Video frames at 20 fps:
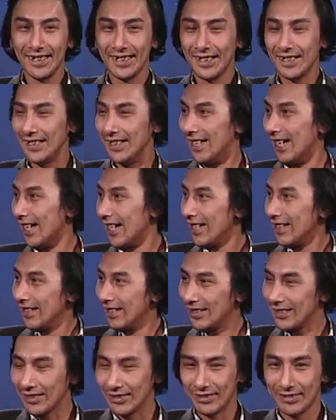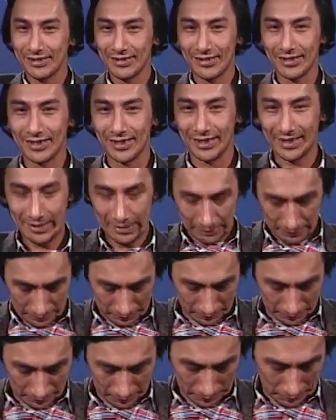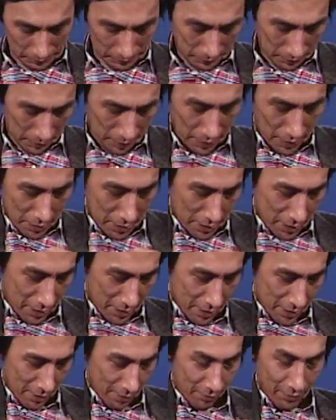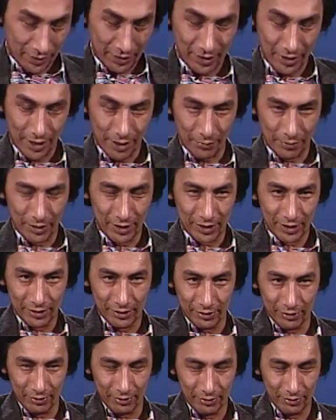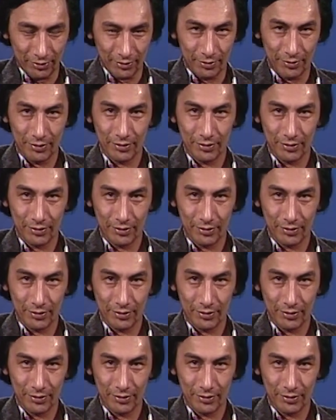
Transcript: Yeah, I think so. I want to...